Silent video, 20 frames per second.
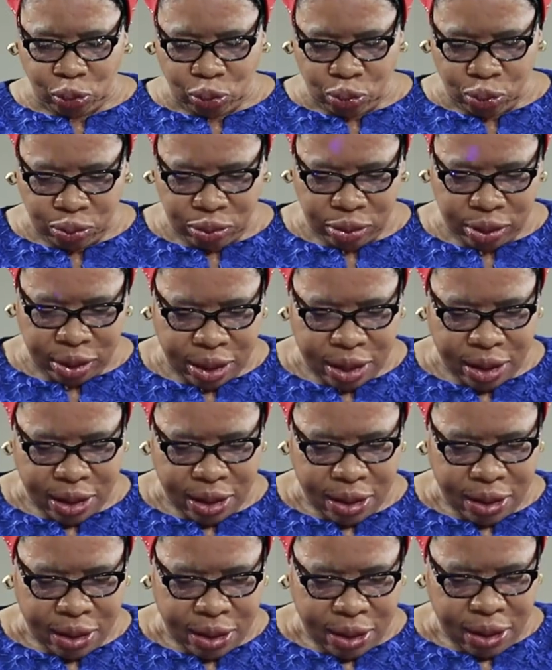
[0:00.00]
2,
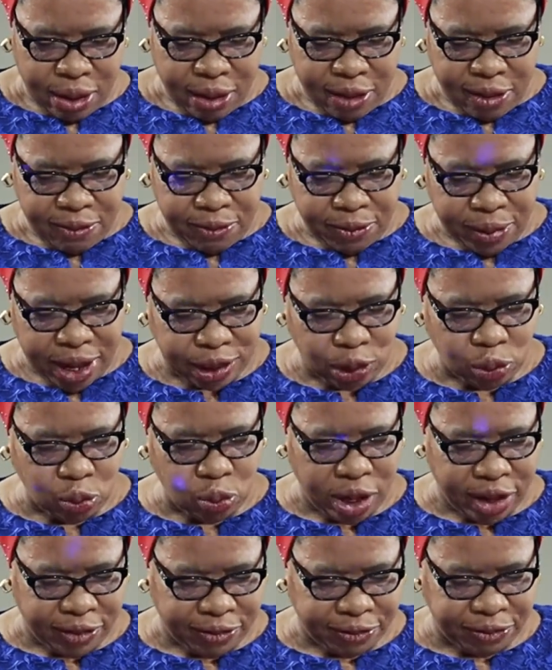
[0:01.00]
verse
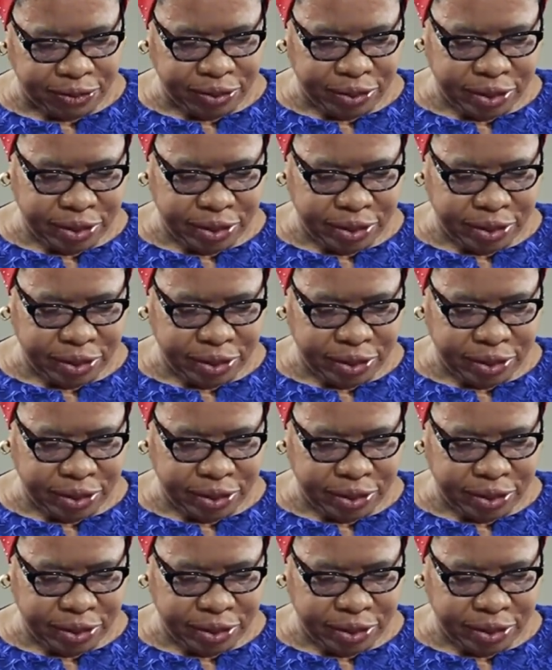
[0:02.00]
12.